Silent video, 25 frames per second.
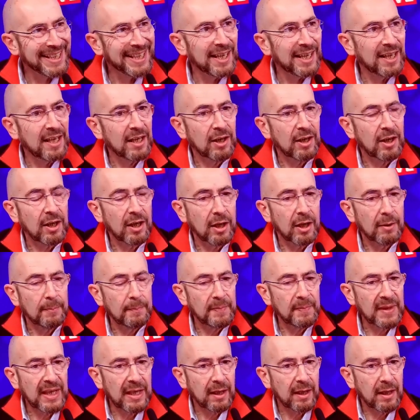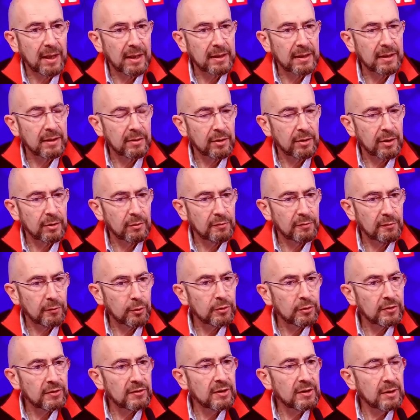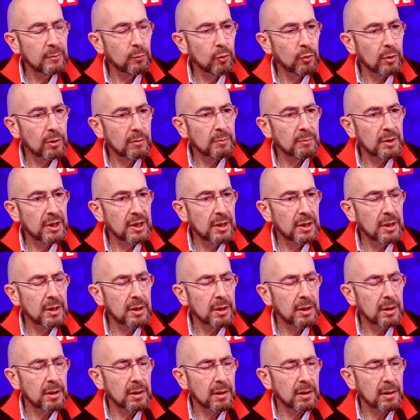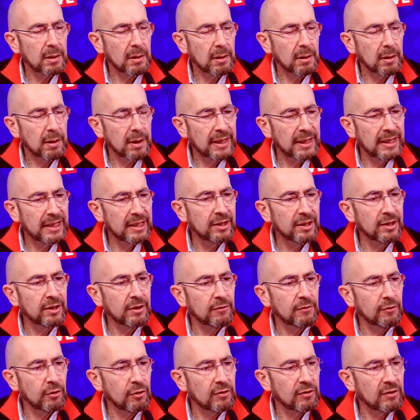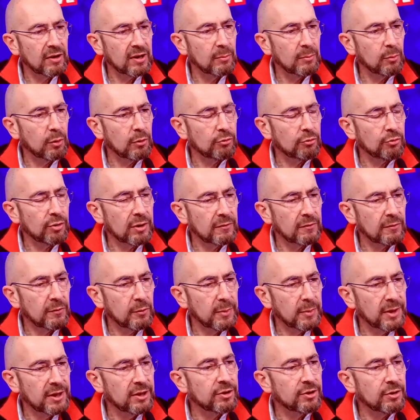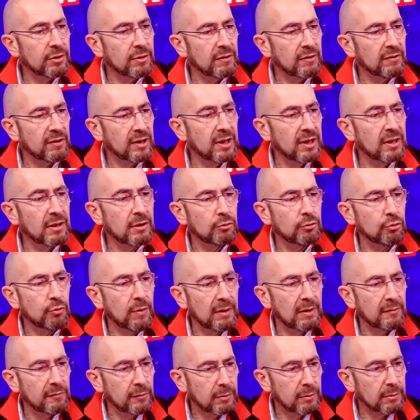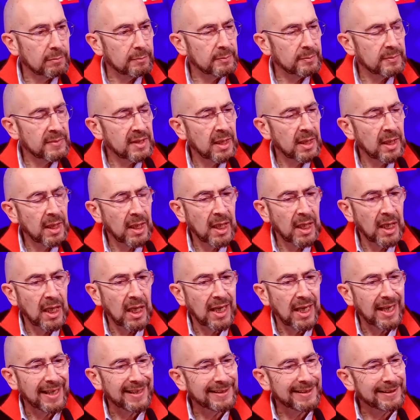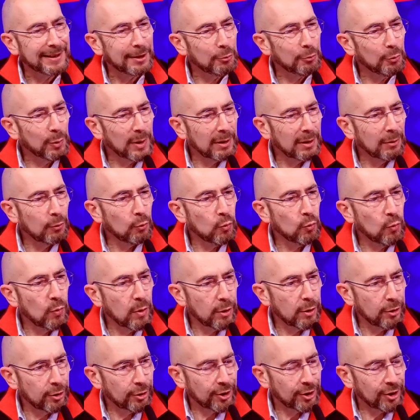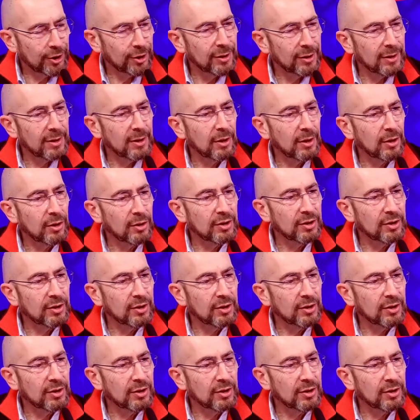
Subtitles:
And the first theme will be leading sustainable transformations in travel. And they will work on